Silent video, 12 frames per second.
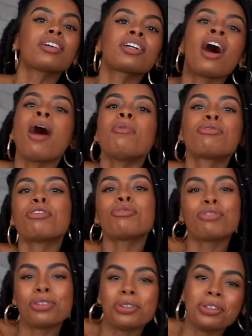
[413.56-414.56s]
Comfort
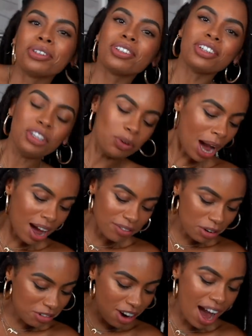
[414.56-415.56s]
food, you have
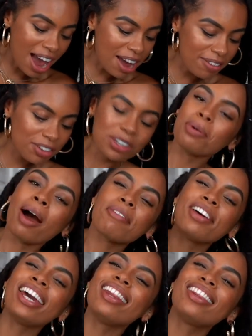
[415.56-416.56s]
arrived. You have
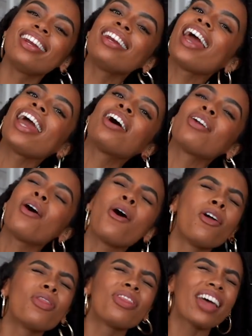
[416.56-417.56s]
hit the nail
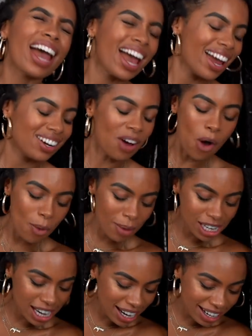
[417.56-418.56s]
on the head. Oh
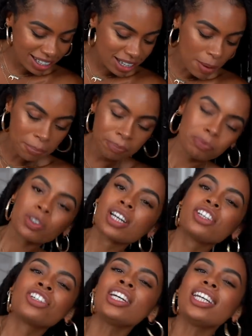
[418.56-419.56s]
my days.
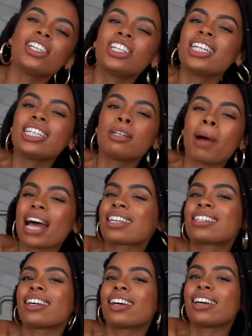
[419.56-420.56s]
Chili cheesy
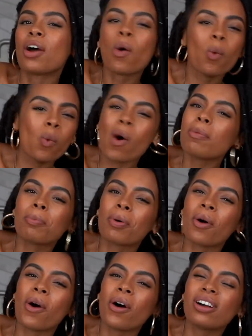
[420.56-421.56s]
pasta, 1
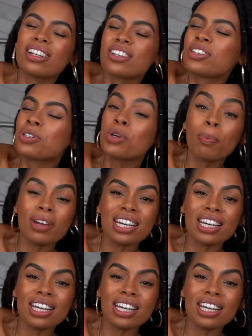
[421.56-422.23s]
pot, super